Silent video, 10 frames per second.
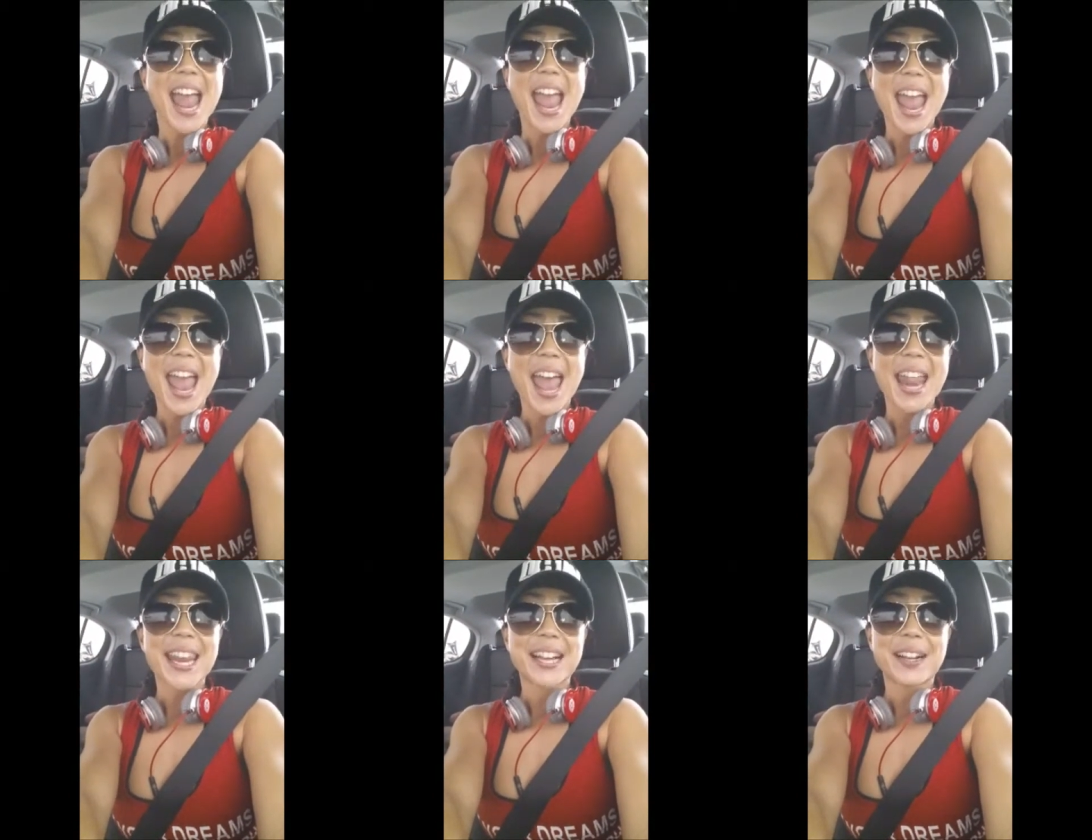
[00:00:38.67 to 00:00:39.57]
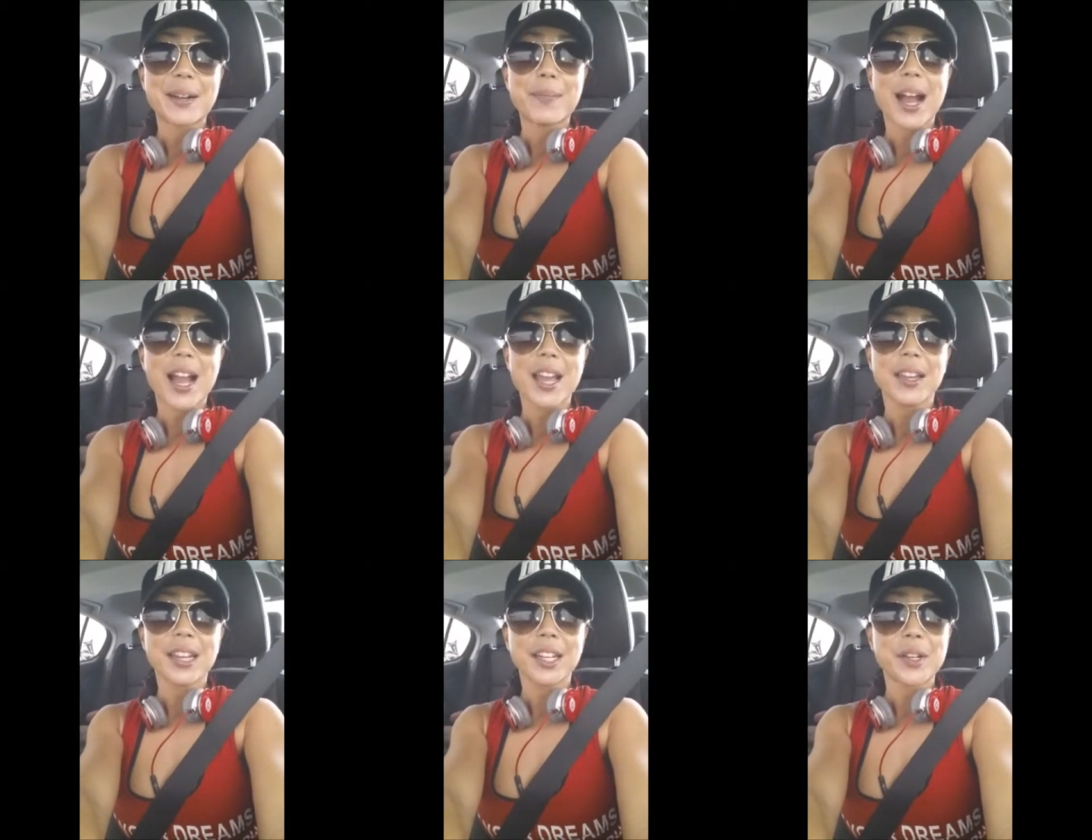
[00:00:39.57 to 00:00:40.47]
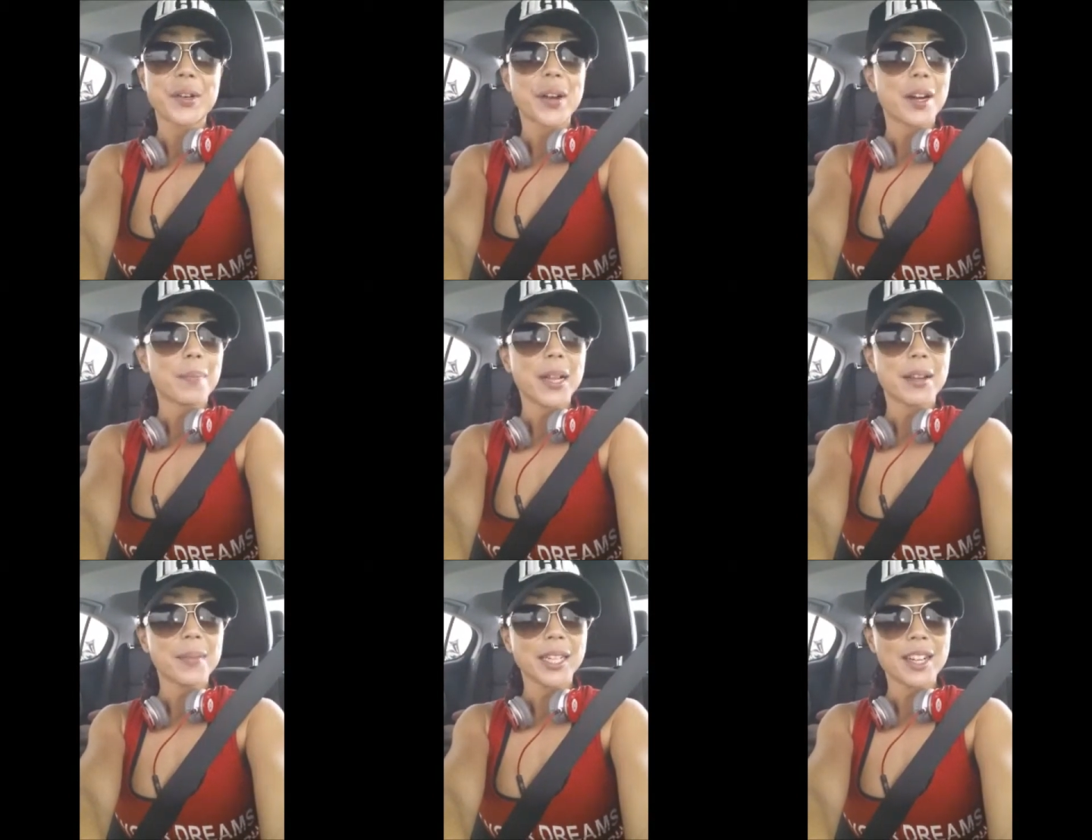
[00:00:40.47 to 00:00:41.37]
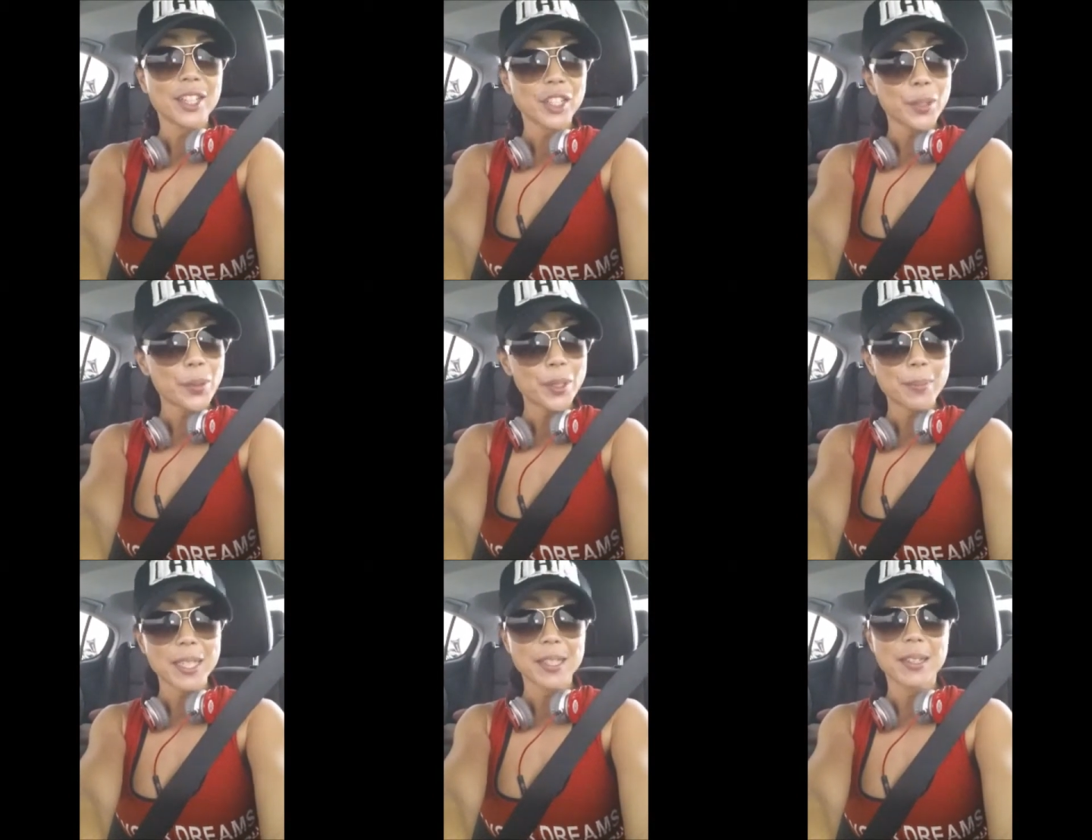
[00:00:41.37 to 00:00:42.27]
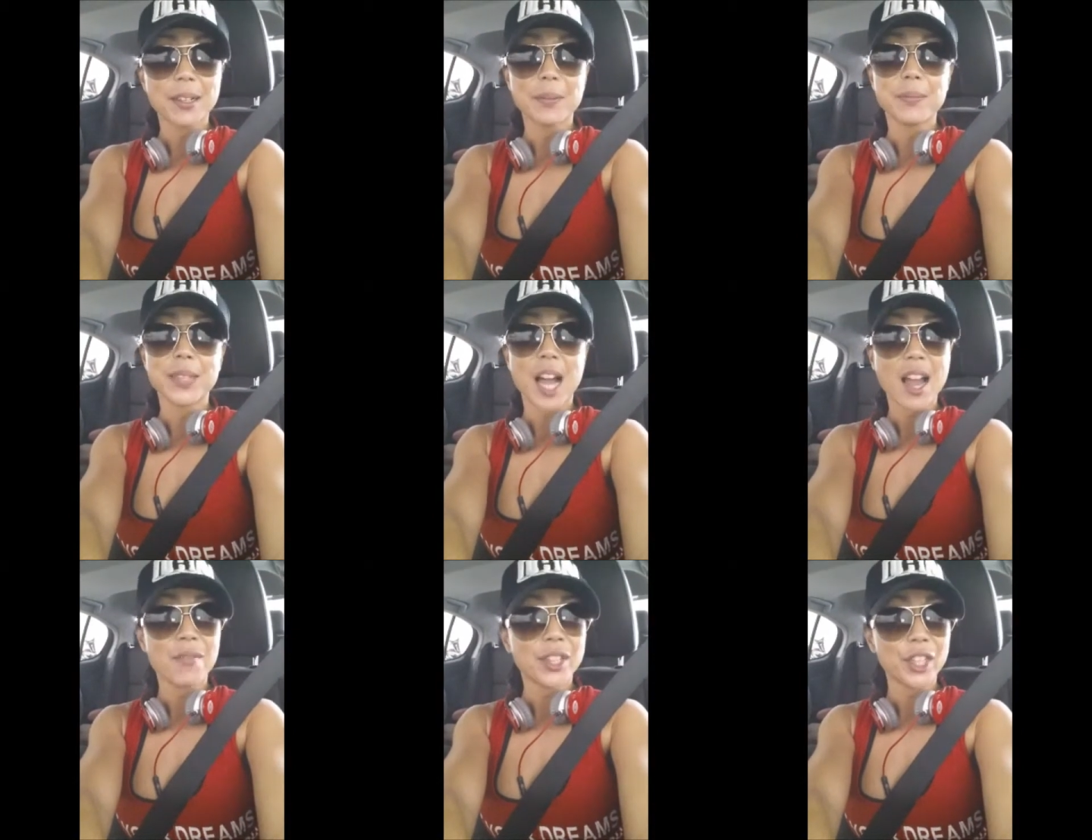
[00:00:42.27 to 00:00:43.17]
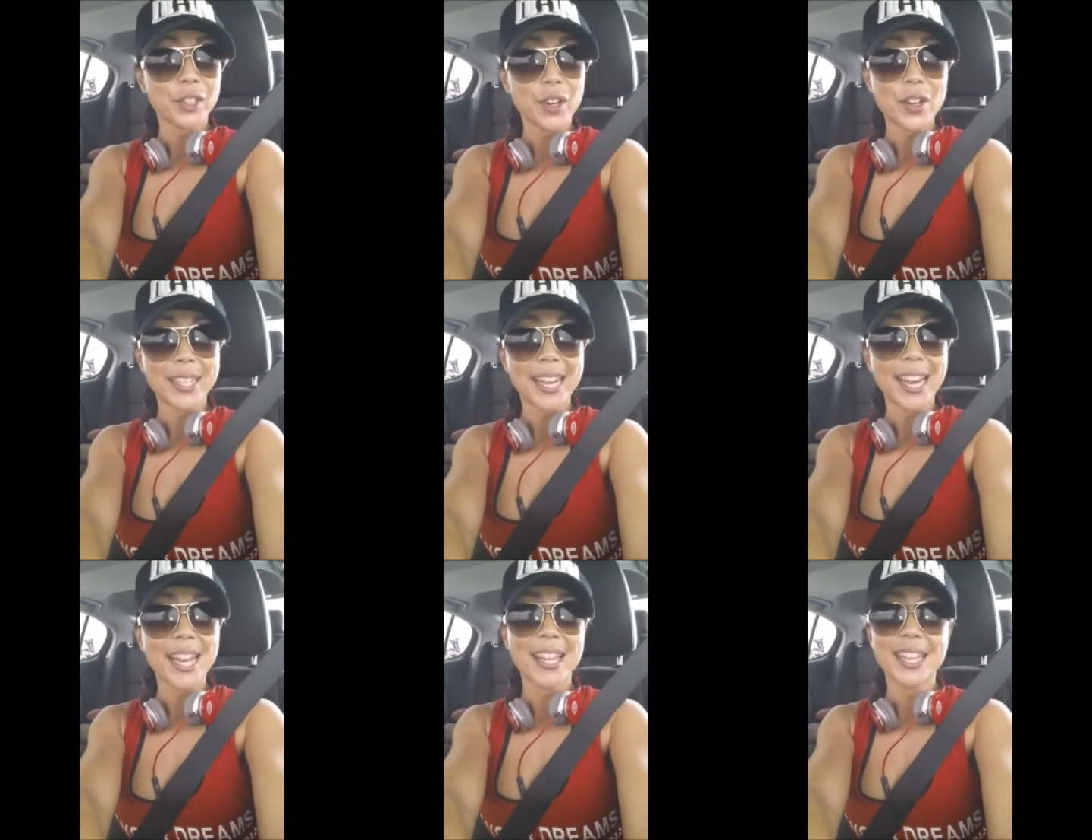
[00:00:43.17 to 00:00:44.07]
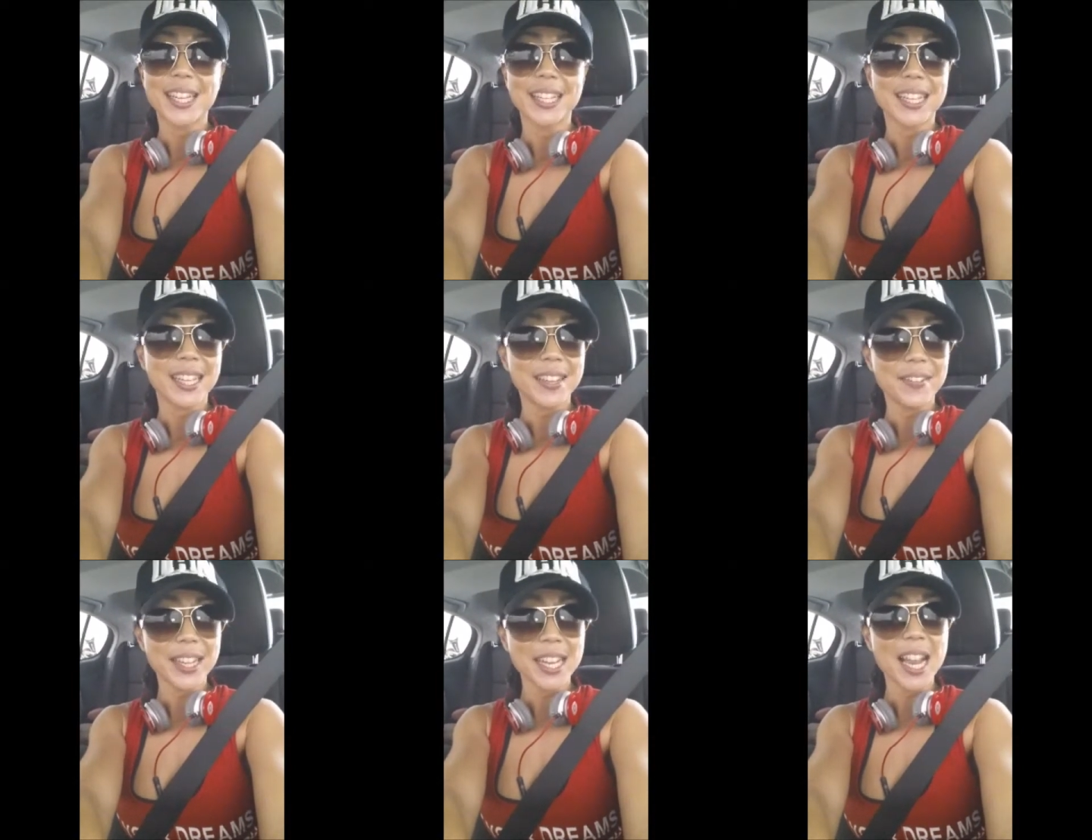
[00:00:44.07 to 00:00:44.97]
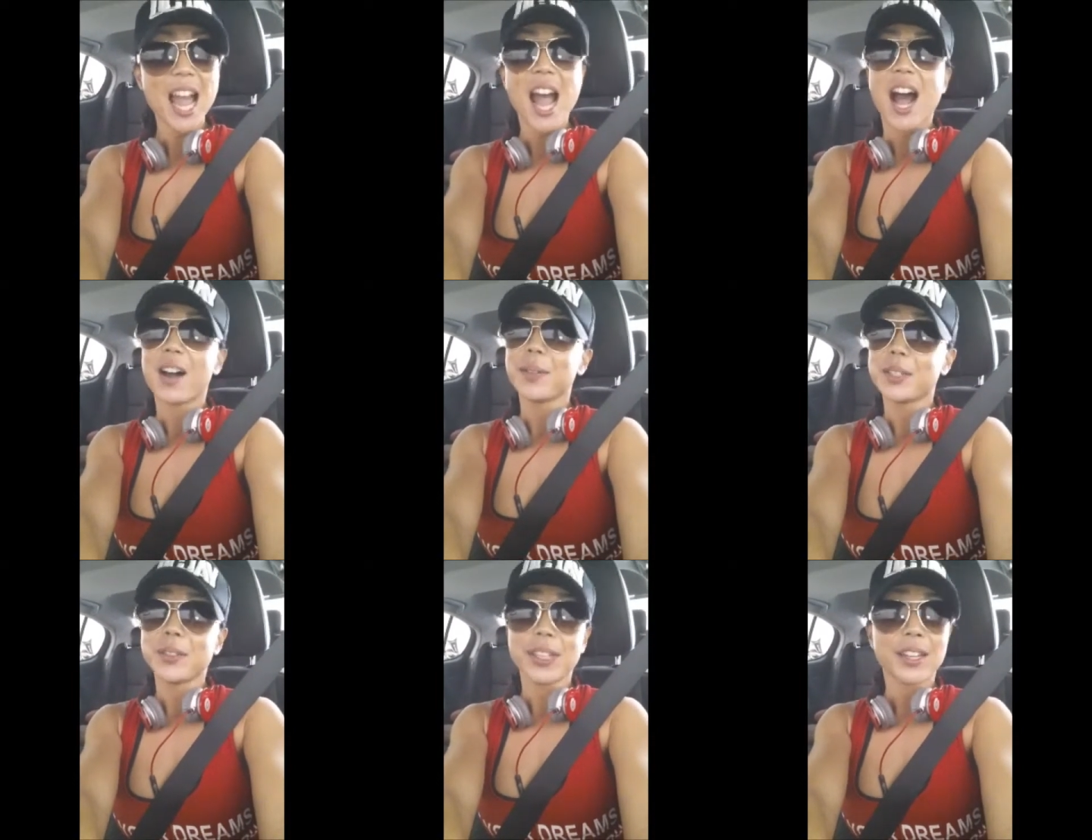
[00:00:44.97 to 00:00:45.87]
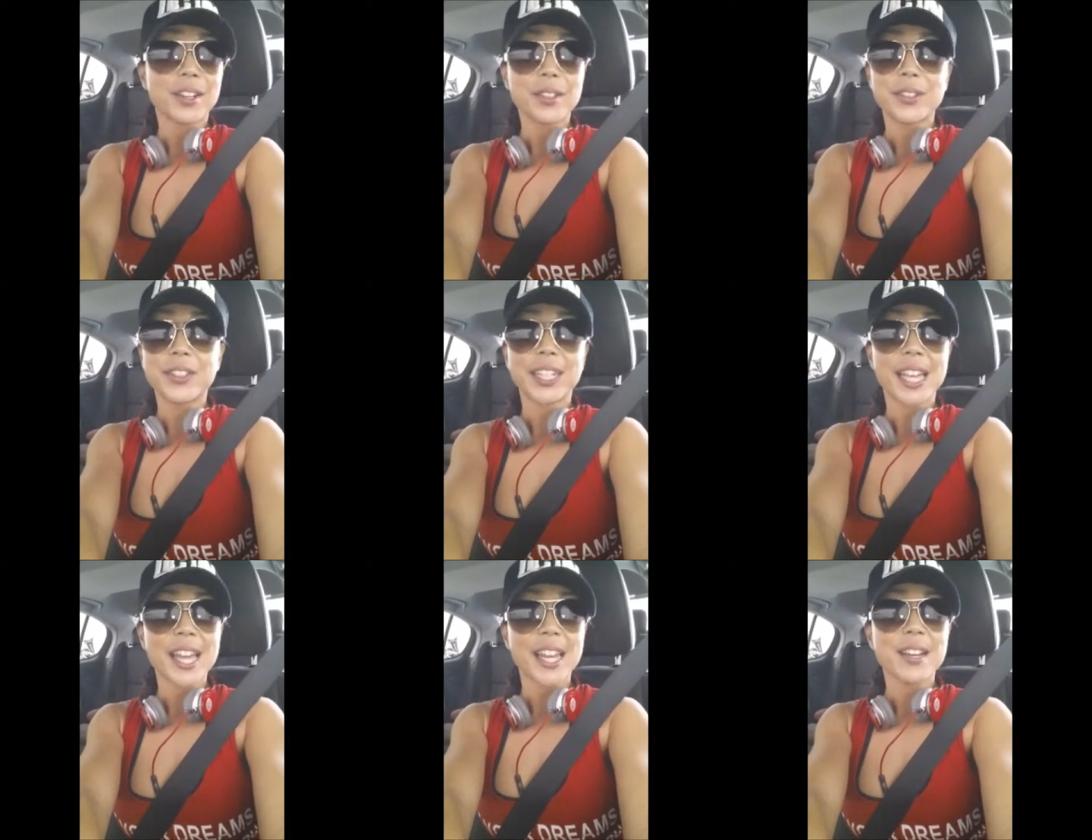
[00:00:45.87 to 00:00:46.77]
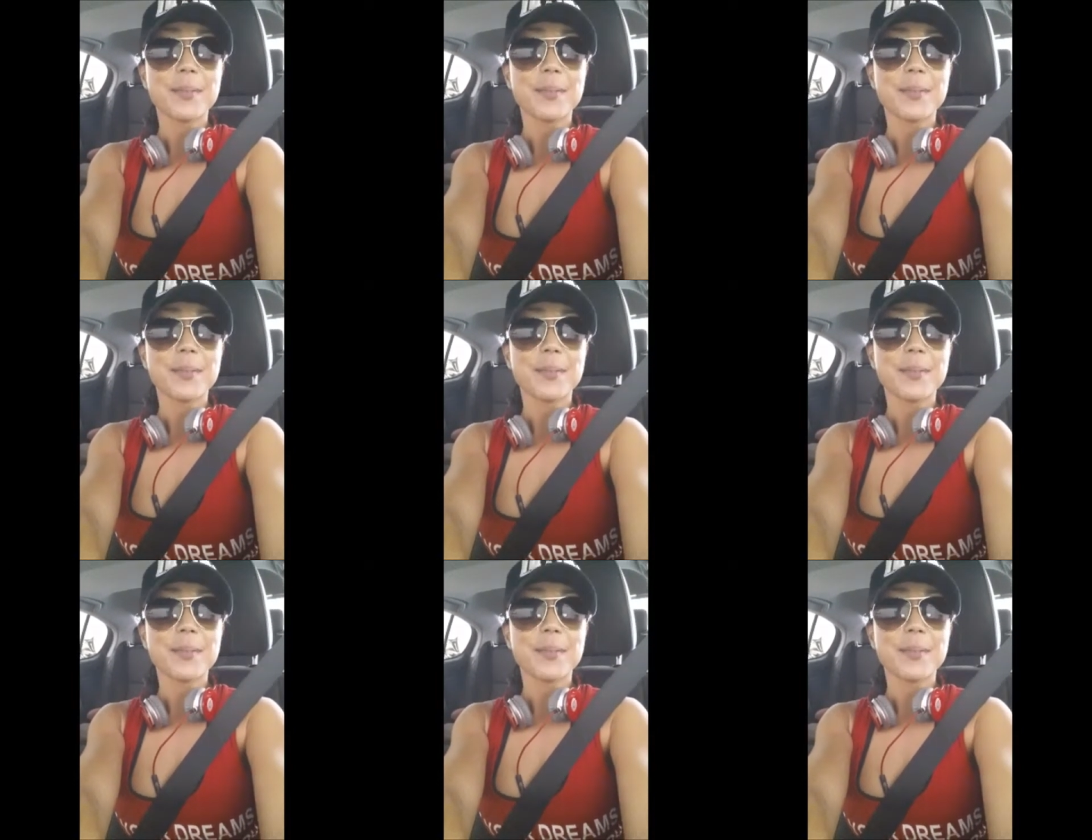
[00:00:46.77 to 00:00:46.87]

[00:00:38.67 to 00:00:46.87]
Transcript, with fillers: And um, I'm gonna go help out at my daughter's school, spend some time with her all day, and then in the evening I'll be doing it all over again.